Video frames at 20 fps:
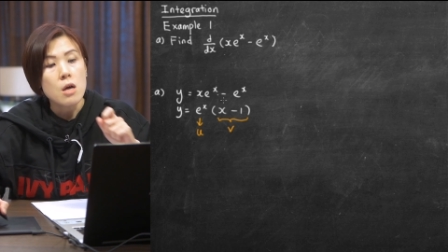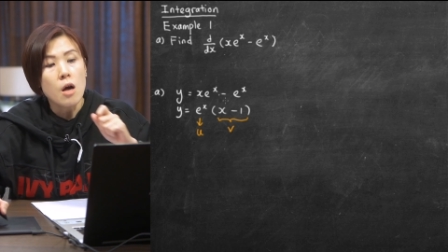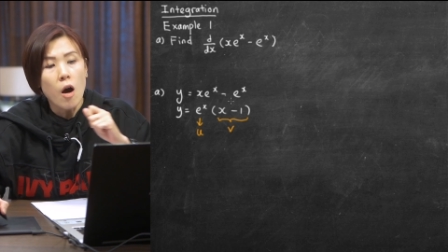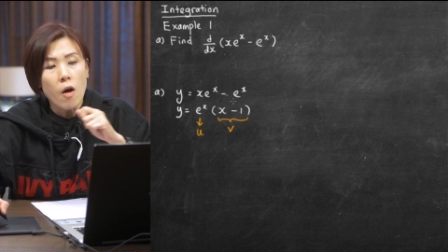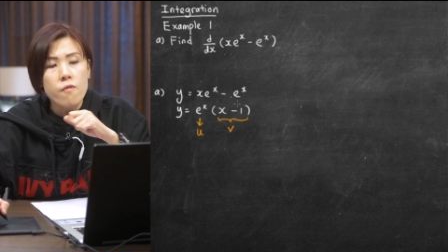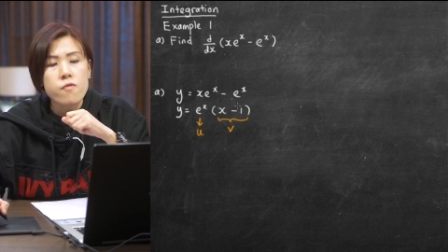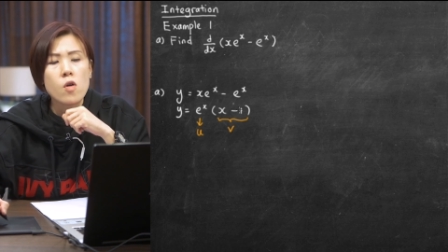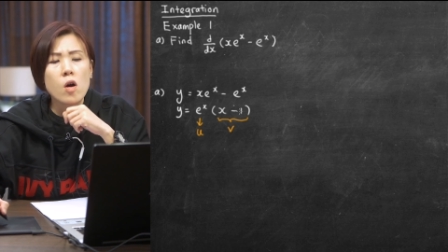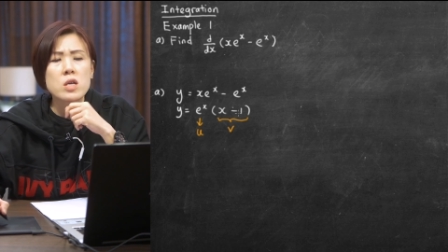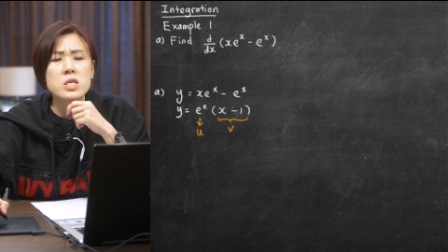
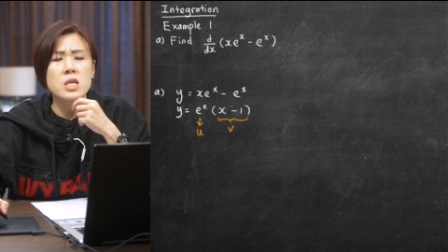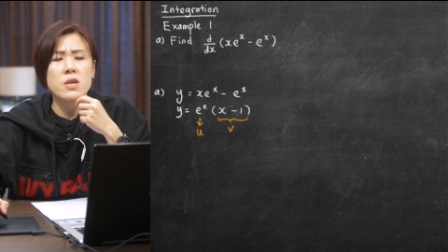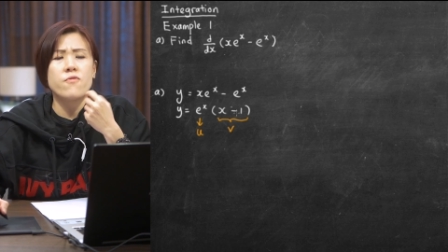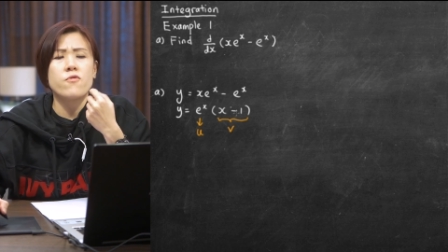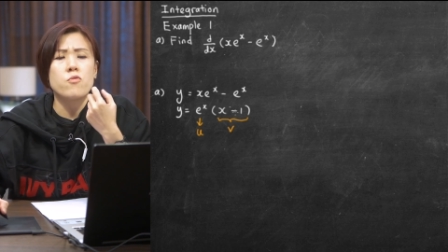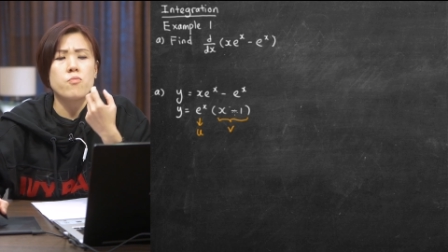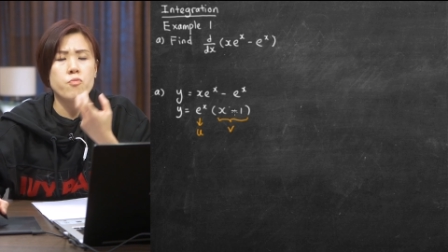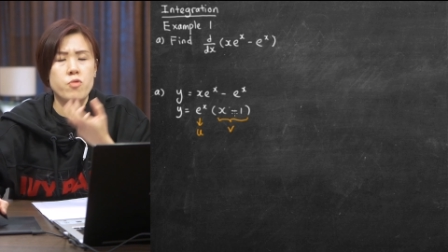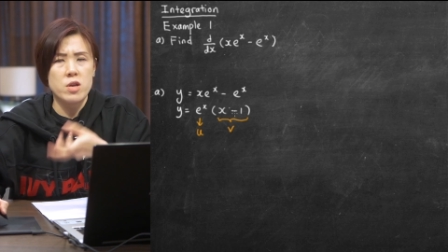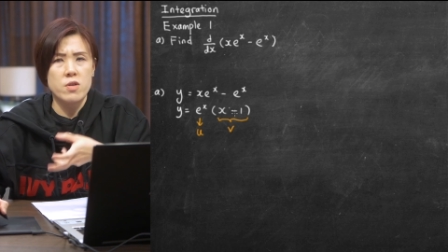Of course, if you
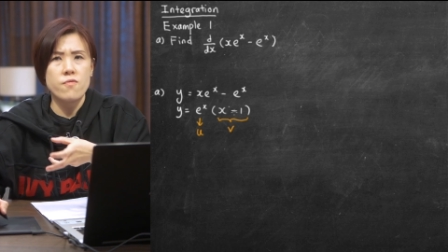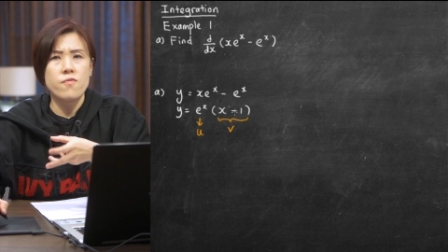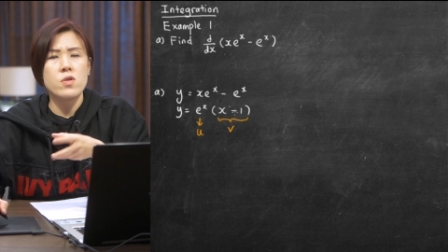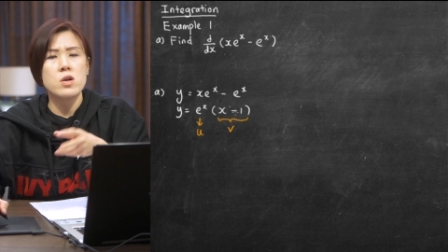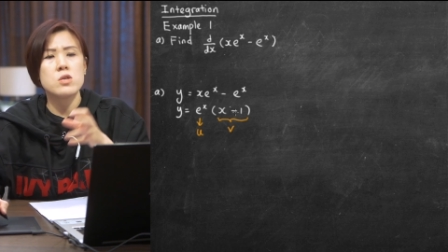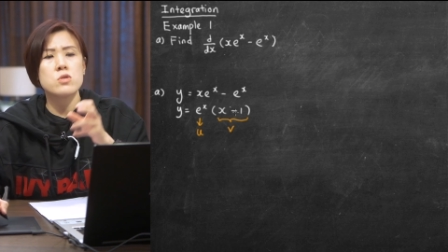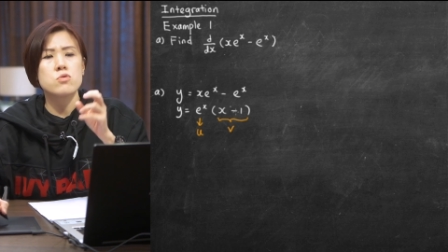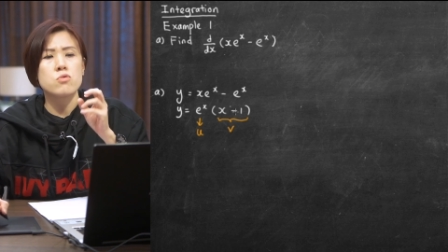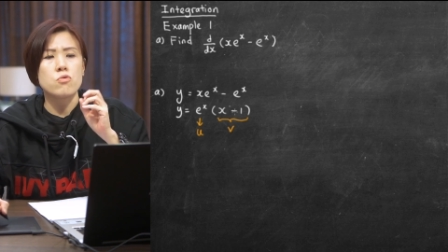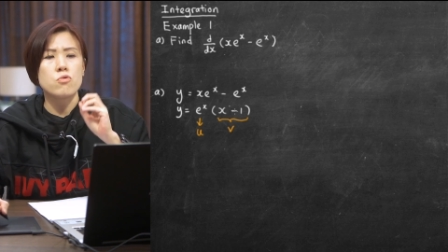
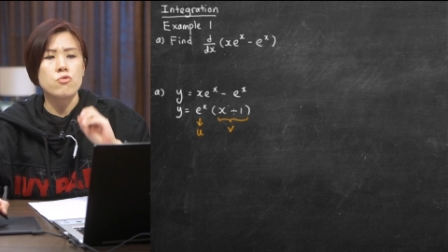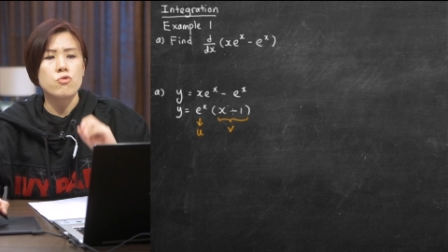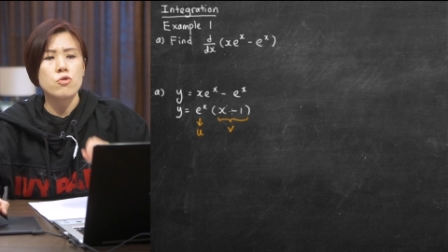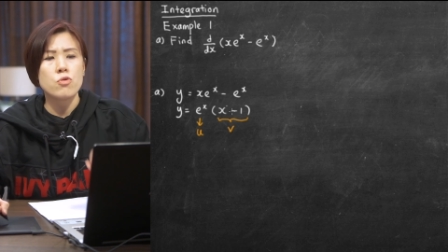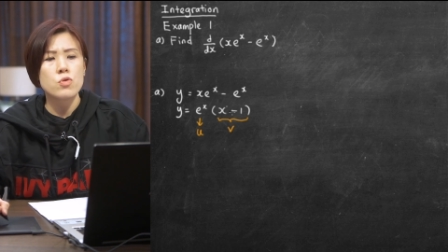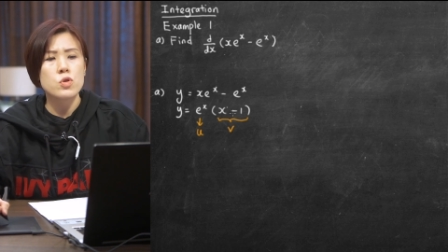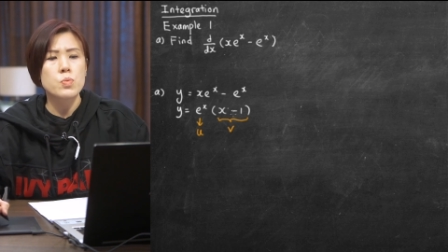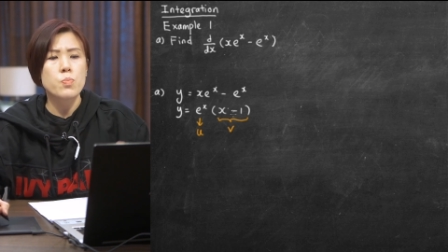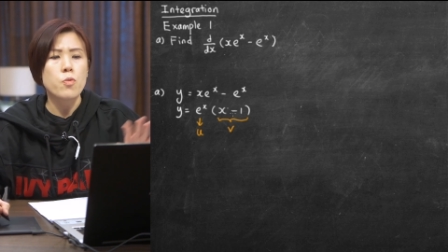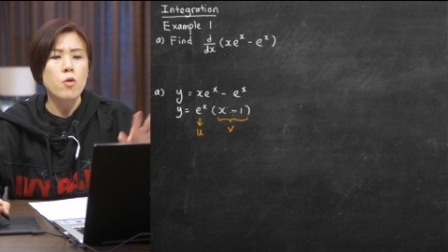prefer to
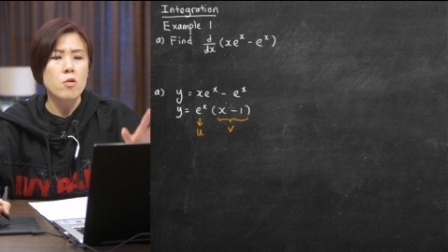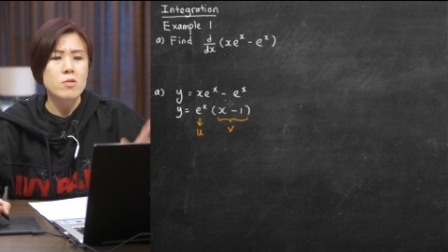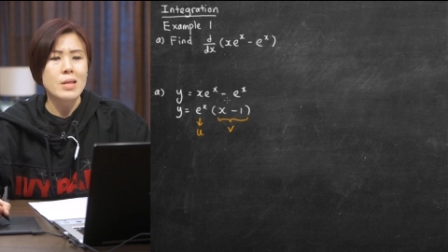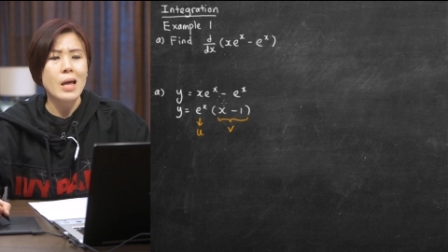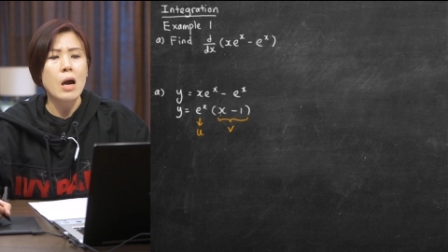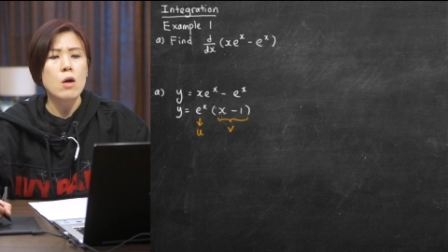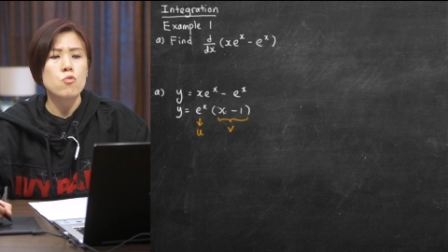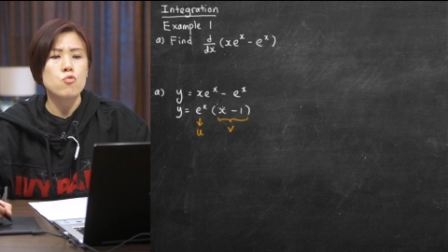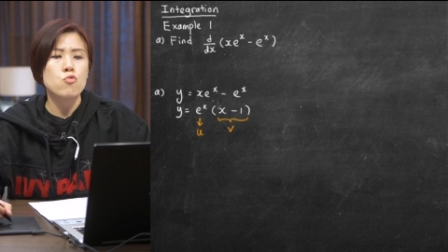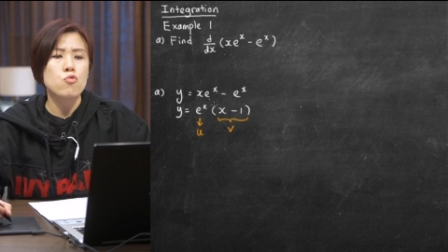use
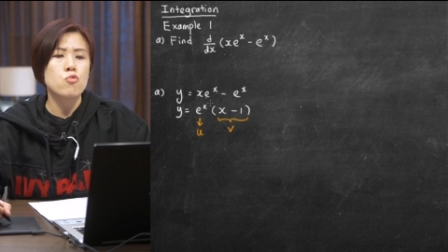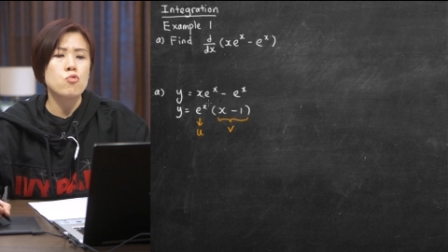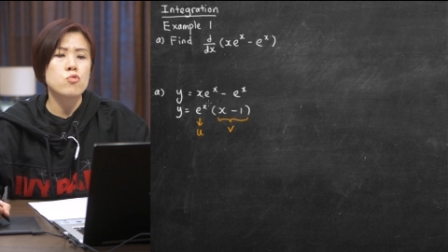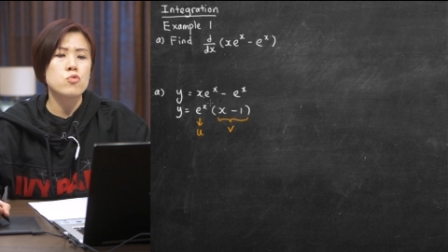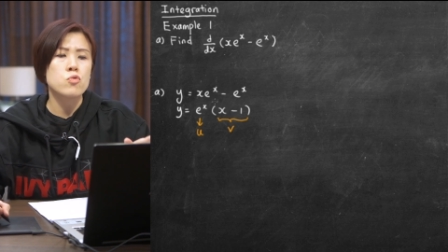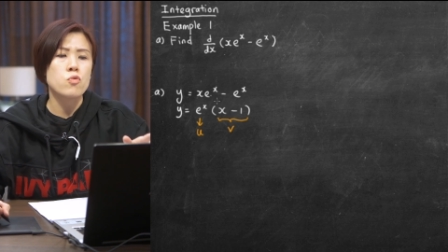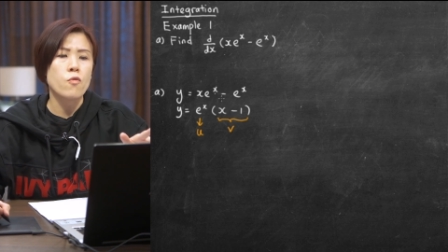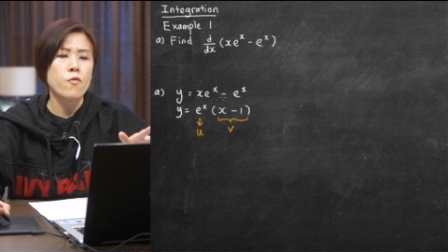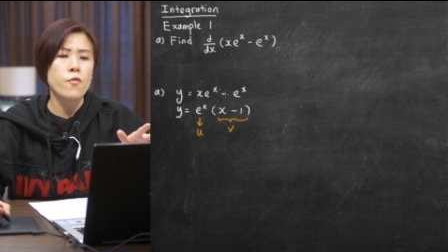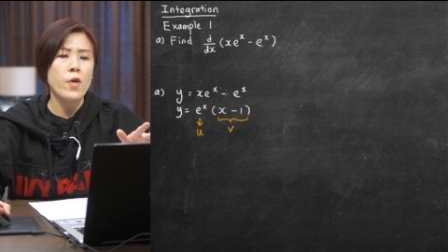product rule
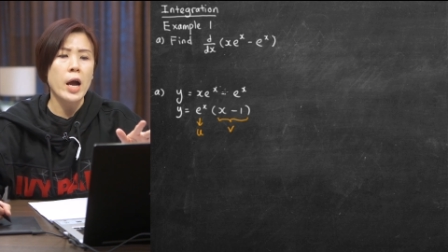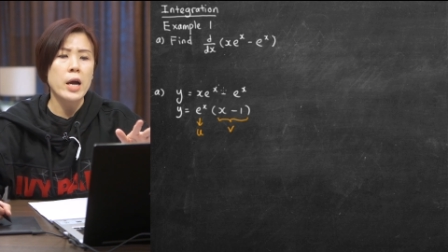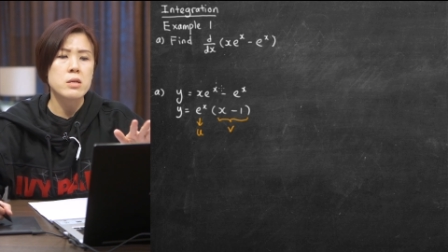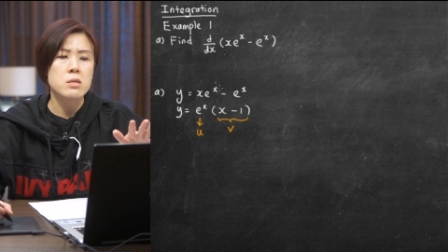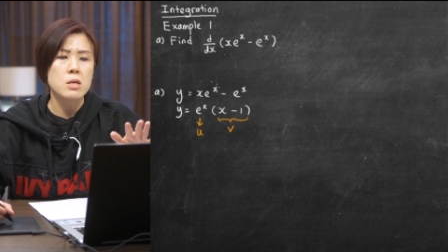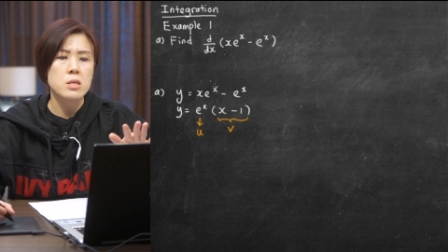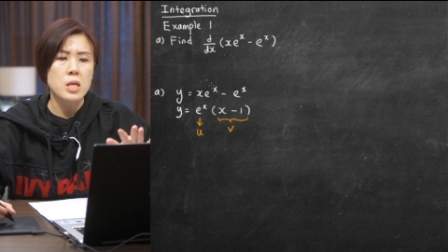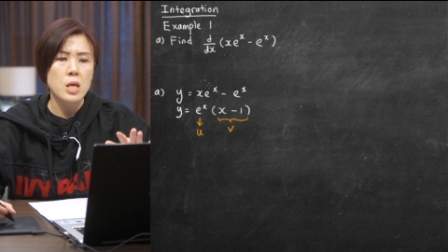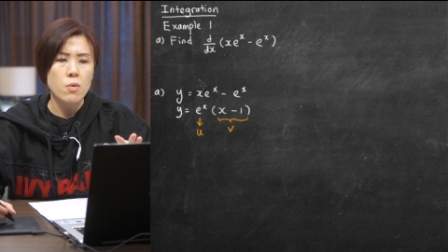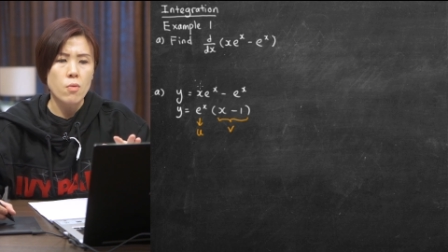to find
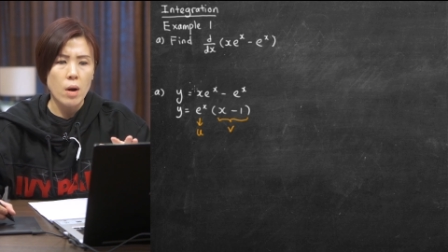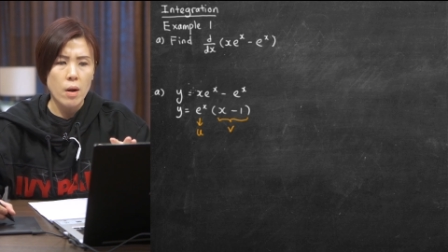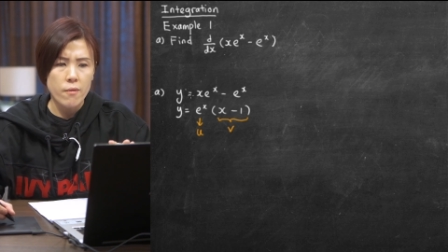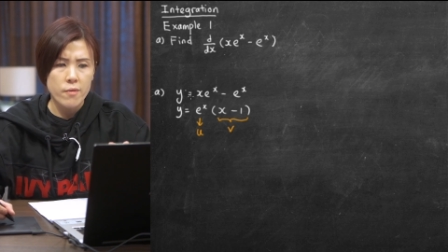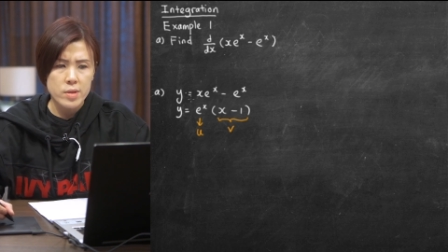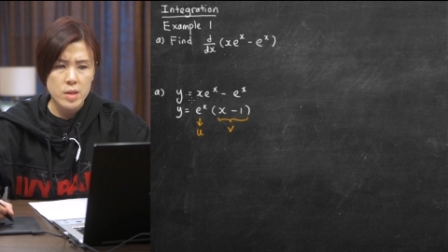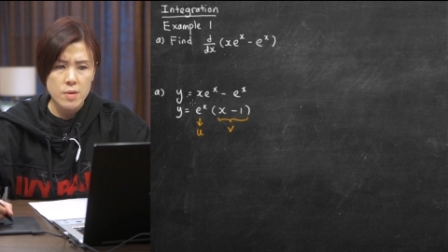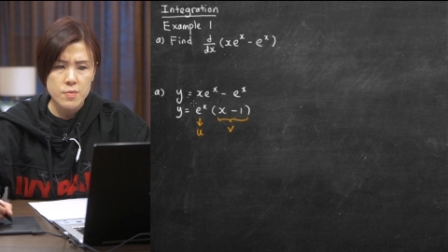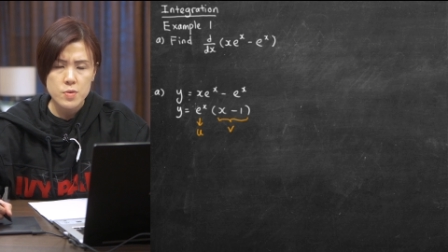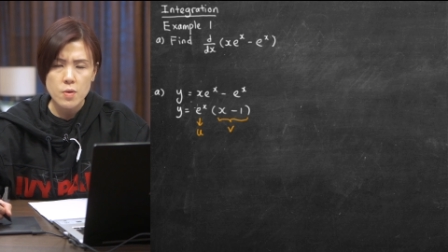the
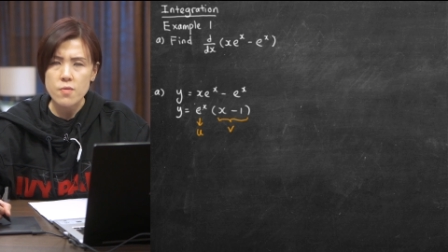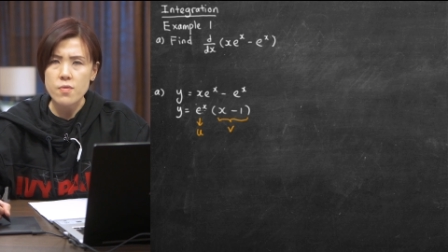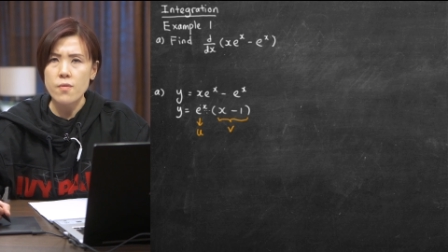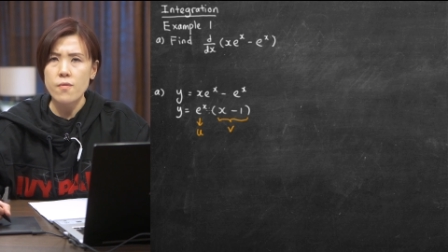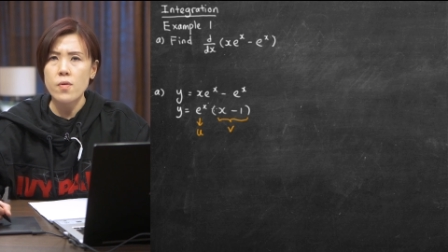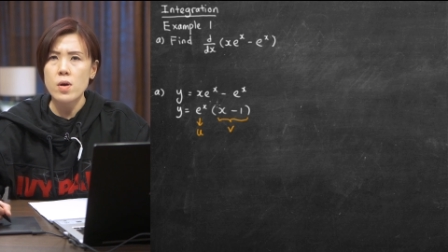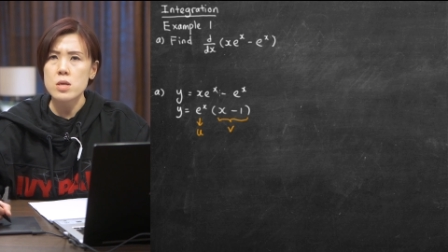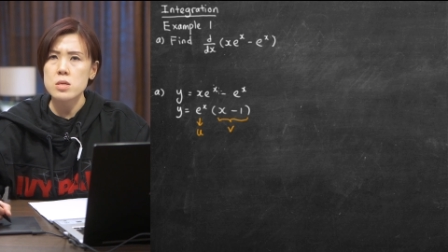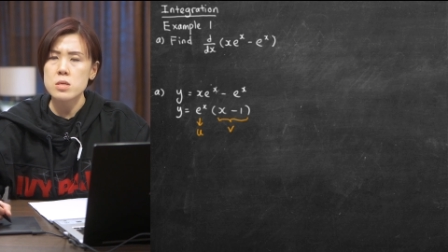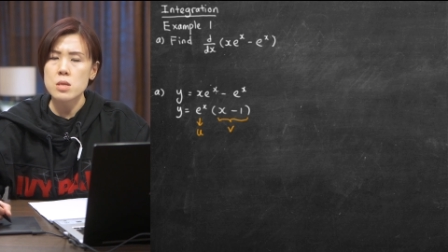derivatives of the
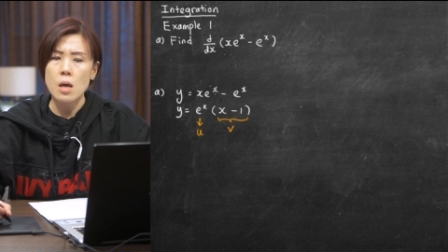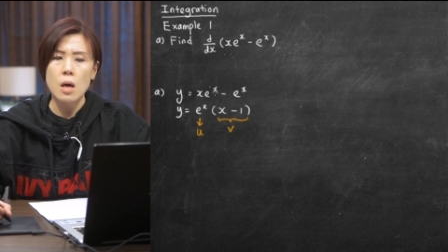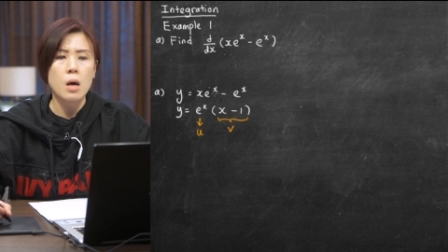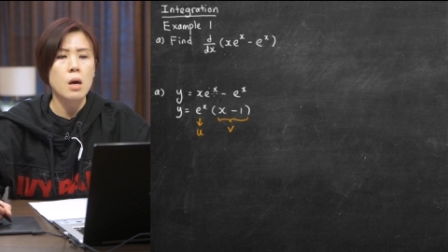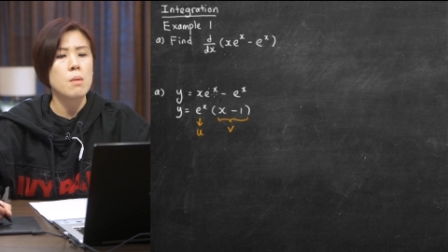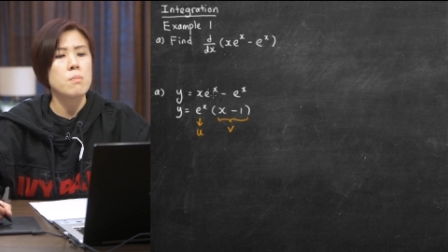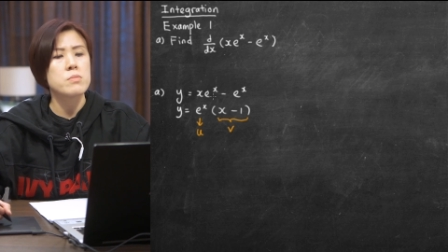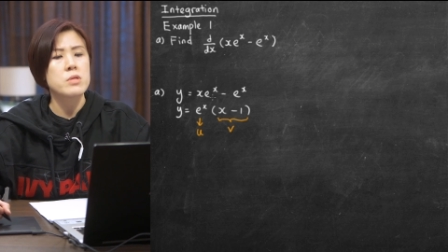first term,